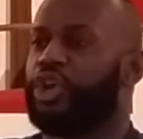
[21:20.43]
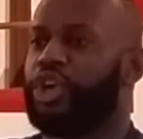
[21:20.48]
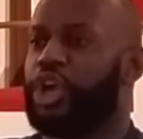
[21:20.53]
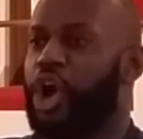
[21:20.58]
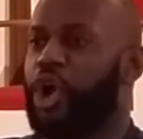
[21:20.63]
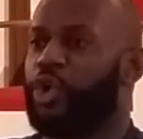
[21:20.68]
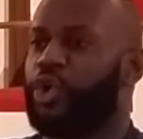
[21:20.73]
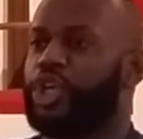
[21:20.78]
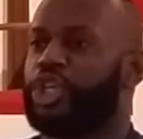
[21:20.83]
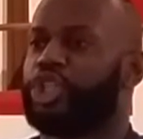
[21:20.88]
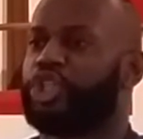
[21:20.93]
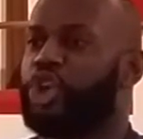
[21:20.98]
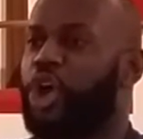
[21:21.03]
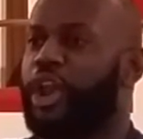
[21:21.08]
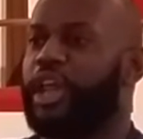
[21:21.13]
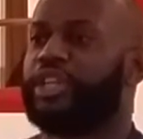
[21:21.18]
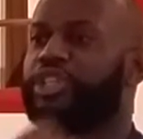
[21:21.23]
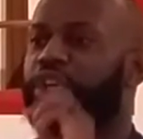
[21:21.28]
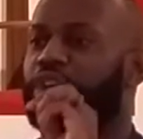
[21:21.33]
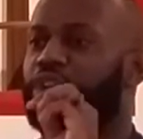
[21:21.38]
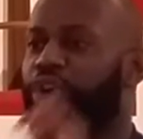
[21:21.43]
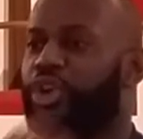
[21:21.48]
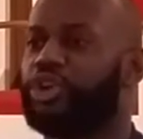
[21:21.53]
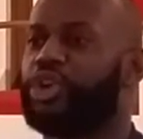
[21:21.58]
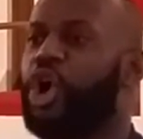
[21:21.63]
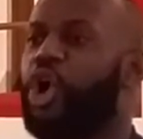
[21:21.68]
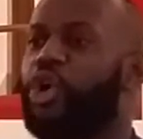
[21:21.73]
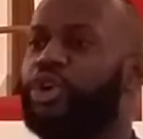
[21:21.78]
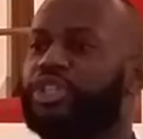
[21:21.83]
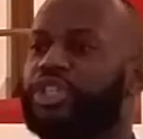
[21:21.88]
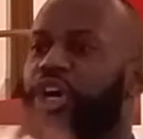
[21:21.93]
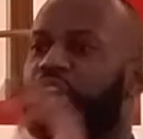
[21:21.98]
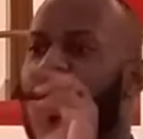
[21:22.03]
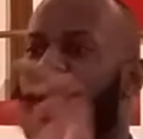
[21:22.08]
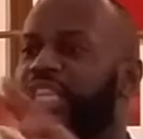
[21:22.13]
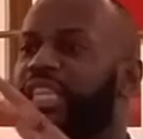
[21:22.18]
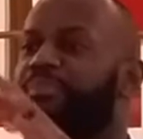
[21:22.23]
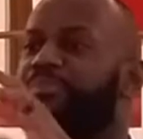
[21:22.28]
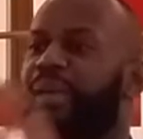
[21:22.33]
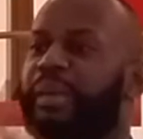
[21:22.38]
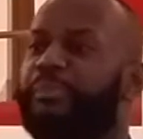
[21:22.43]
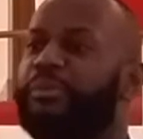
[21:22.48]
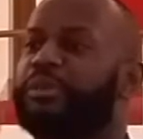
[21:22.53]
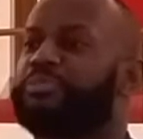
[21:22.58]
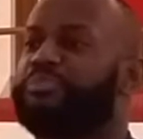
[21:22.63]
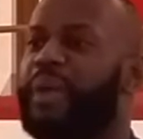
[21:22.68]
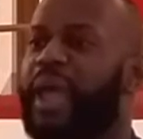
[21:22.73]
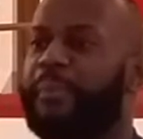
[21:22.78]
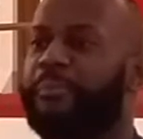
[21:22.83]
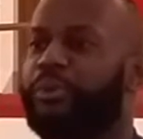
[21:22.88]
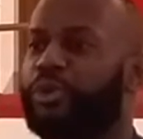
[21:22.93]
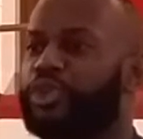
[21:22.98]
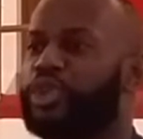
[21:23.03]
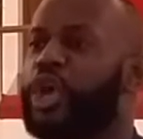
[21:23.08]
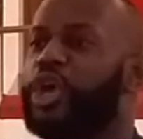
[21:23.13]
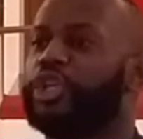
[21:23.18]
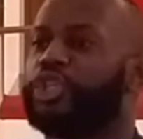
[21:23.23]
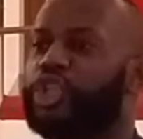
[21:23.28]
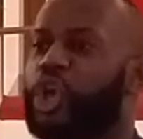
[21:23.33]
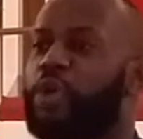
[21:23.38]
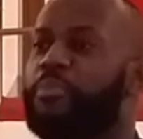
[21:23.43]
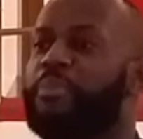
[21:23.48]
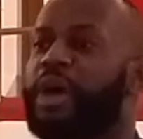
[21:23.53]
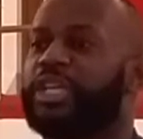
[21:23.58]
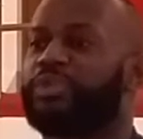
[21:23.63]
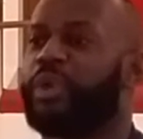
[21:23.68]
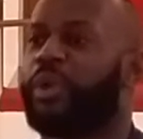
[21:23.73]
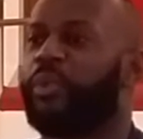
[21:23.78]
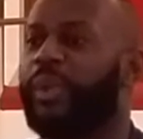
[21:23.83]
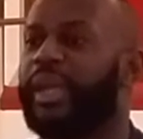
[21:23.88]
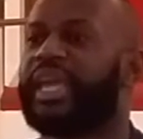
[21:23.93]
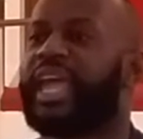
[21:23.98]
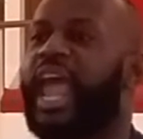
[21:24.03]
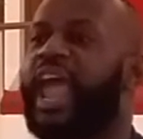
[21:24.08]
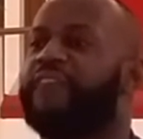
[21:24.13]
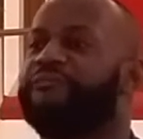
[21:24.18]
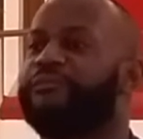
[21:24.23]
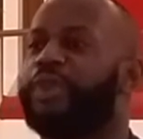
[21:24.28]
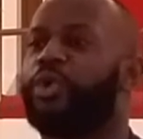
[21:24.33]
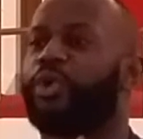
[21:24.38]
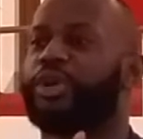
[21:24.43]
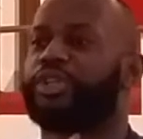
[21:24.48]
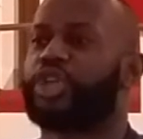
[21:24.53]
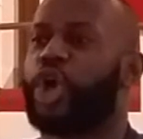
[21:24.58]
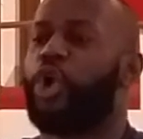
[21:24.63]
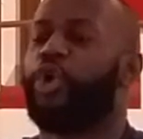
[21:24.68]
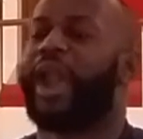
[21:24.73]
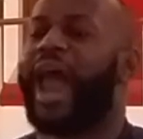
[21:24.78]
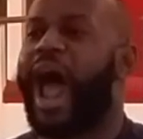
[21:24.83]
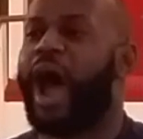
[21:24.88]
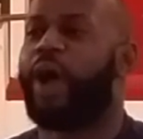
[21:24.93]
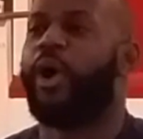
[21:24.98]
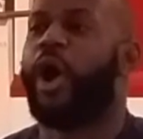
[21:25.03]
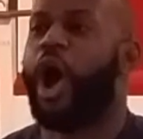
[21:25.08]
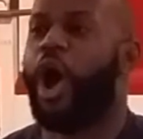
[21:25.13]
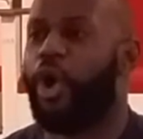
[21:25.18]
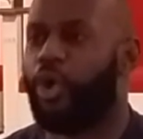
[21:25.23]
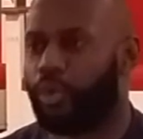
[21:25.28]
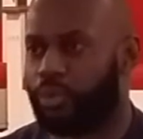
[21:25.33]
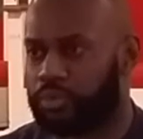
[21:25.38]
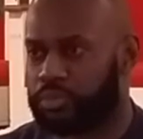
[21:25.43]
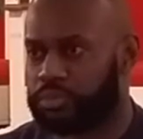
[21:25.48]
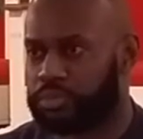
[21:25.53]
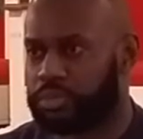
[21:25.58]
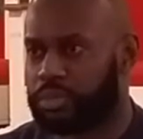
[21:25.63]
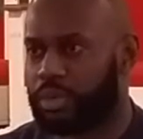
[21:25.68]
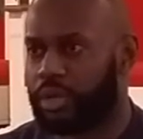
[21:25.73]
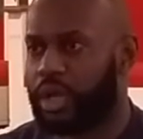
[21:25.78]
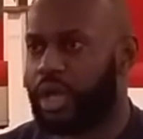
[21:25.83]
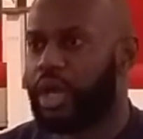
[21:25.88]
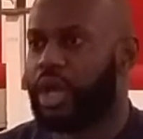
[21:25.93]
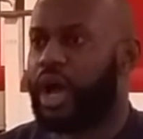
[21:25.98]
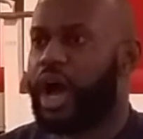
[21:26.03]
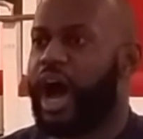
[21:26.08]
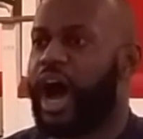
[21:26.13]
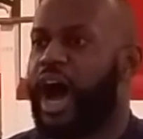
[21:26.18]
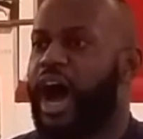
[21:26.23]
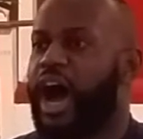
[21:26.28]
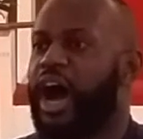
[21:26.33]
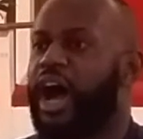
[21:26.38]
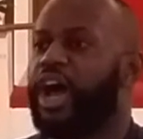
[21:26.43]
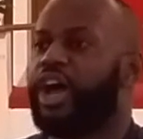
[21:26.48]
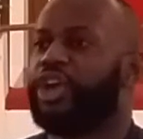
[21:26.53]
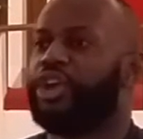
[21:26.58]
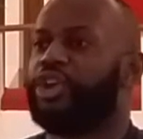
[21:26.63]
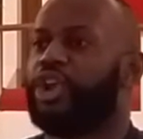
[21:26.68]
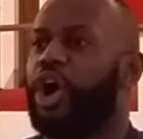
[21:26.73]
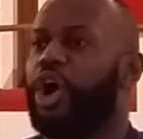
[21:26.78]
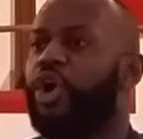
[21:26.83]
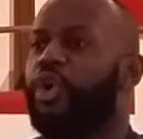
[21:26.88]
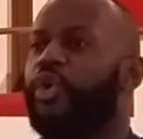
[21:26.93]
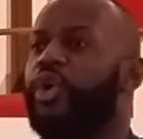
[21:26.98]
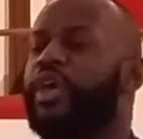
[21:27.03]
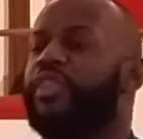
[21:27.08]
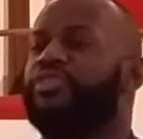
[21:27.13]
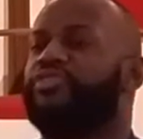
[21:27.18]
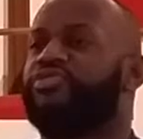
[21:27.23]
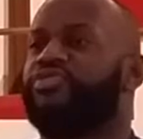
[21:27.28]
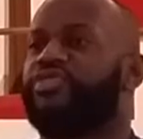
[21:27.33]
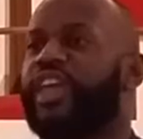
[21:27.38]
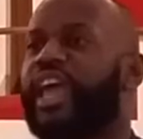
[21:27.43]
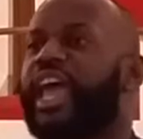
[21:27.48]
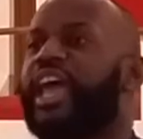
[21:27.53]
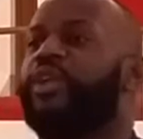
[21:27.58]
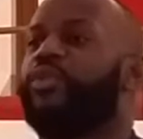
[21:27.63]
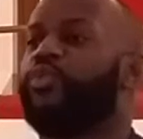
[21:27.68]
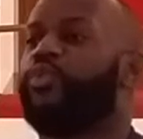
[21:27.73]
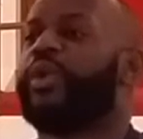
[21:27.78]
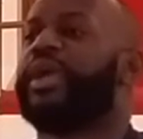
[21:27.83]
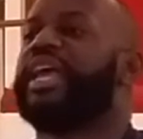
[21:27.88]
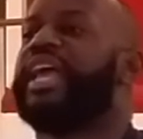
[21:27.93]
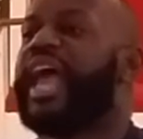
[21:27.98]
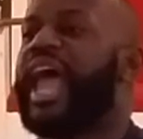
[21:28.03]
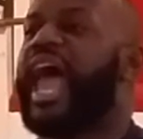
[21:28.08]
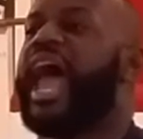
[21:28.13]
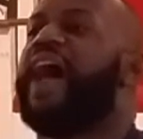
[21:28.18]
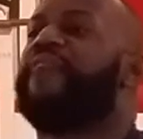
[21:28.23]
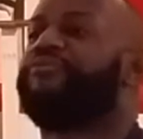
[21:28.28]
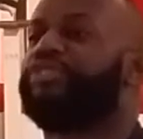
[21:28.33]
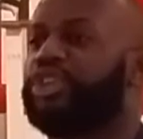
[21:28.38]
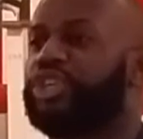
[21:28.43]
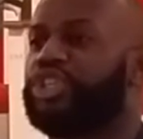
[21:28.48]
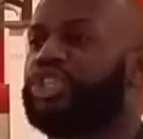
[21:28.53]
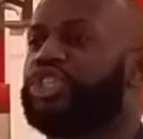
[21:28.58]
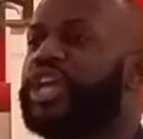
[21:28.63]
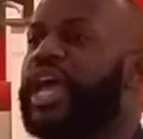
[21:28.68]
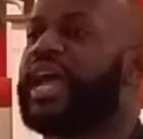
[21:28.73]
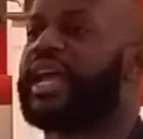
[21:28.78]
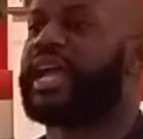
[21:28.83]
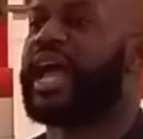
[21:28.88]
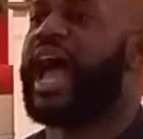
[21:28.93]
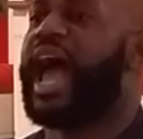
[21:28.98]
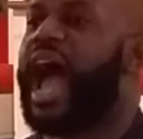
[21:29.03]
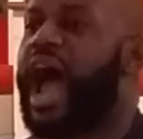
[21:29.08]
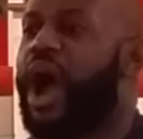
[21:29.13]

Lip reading: you know, starting to look onto other people's papers so much that we can't focus on our own, you know, then we have to check